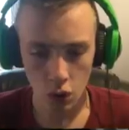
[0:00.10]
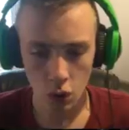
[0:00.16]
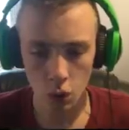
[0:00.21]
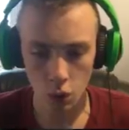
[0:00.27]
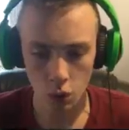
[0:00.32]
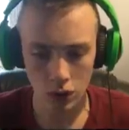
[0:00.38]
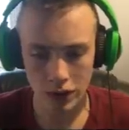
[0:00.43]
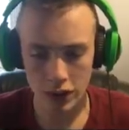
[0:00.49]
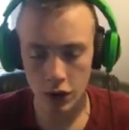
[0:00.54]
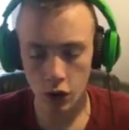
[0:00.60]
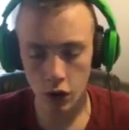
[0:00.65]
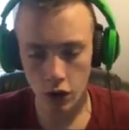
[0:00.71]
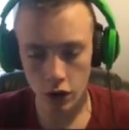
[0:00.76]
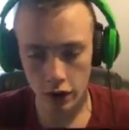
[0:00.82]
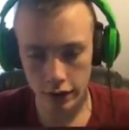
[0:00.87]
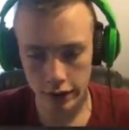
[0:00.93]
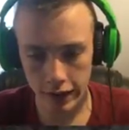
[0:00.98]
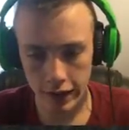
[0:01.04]
What's going
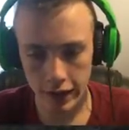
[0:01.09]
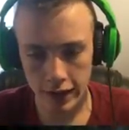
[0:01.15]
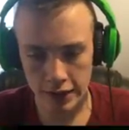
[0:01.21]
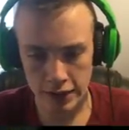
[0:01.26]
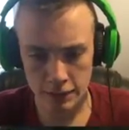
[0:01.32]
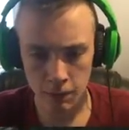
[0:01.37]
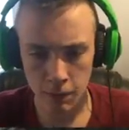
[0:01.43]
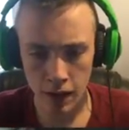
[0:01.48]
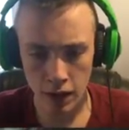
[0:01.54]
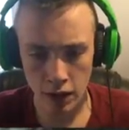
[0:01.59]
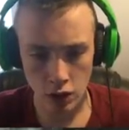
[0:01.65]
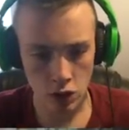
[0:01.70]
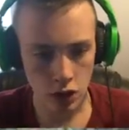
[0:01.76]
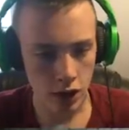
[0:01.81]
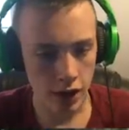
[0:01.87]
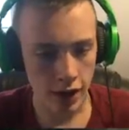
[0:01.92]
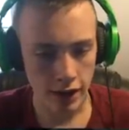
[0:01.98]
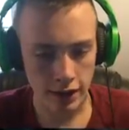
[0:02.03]
on, guys? It's
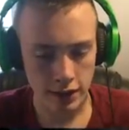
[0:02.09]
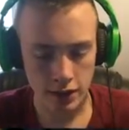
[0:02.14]
Battlecry.